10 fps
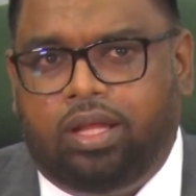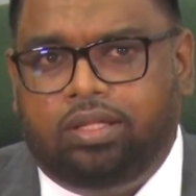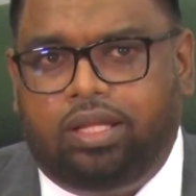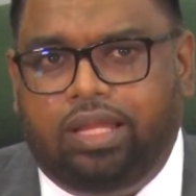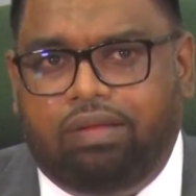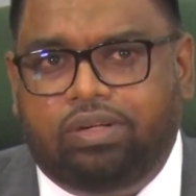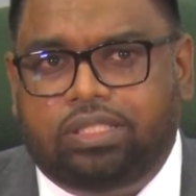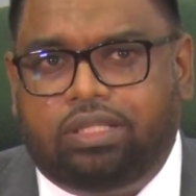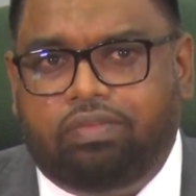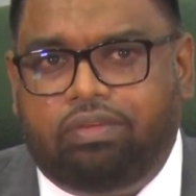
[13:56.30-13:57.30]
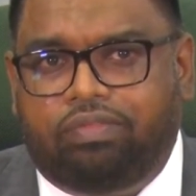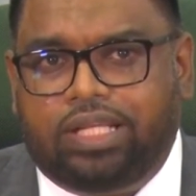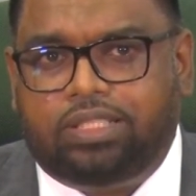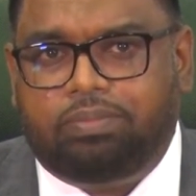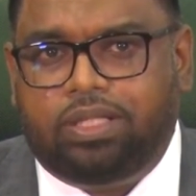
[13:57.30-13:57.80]
The levels of
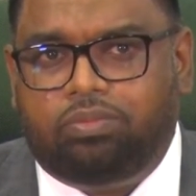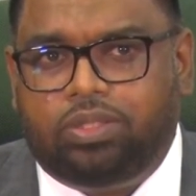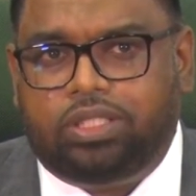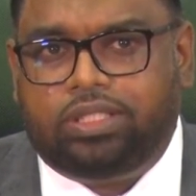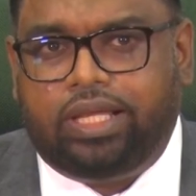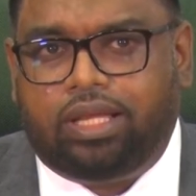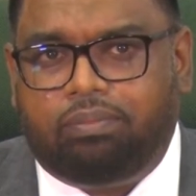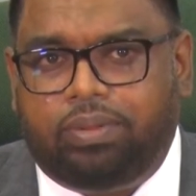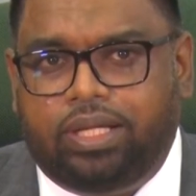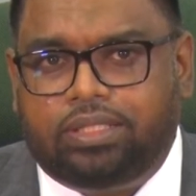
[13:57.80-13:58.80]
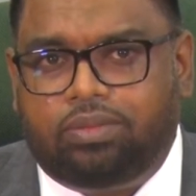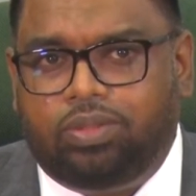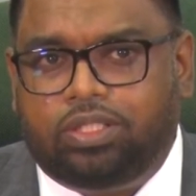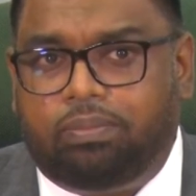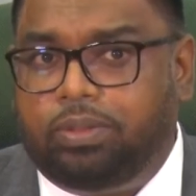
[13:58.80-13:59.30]
investment which are taking place and
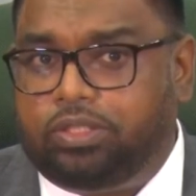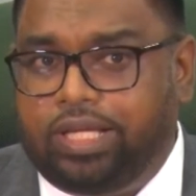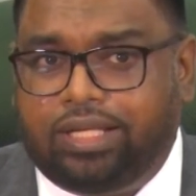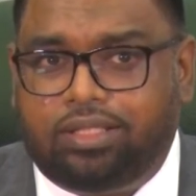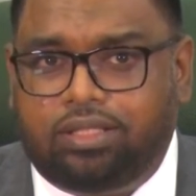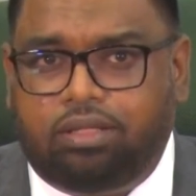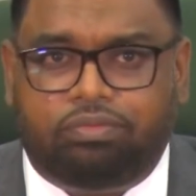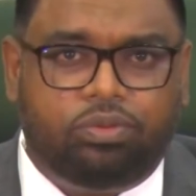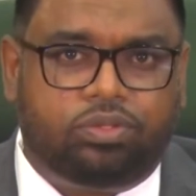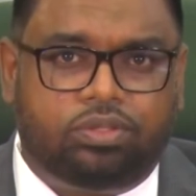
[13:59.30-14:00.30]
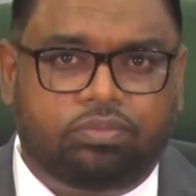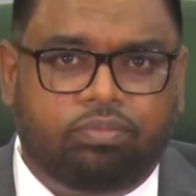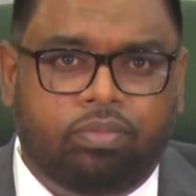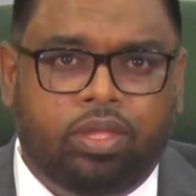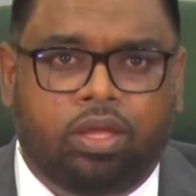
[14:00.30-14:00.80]
which are projected in the future
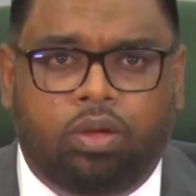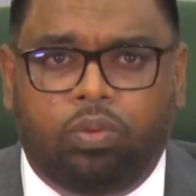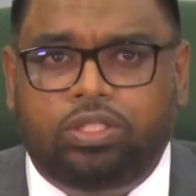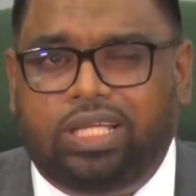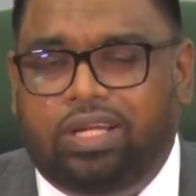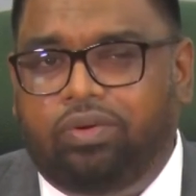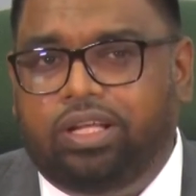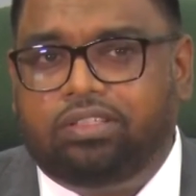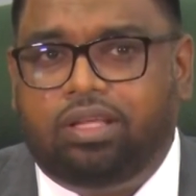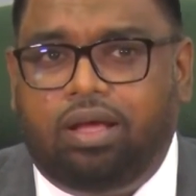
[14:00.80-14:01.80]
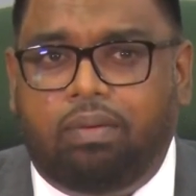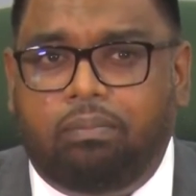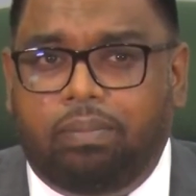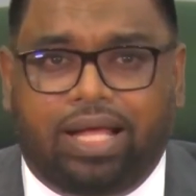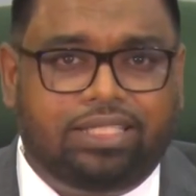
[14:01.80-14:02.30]
will generate
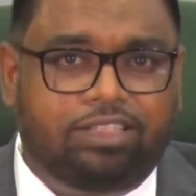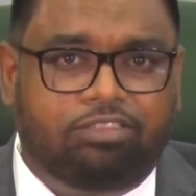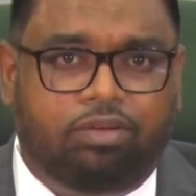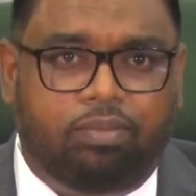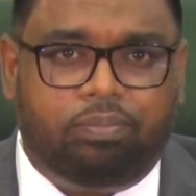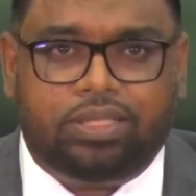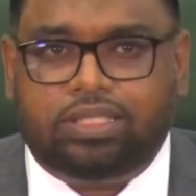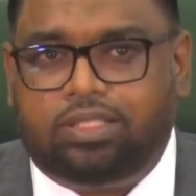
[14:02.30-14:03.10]
massive business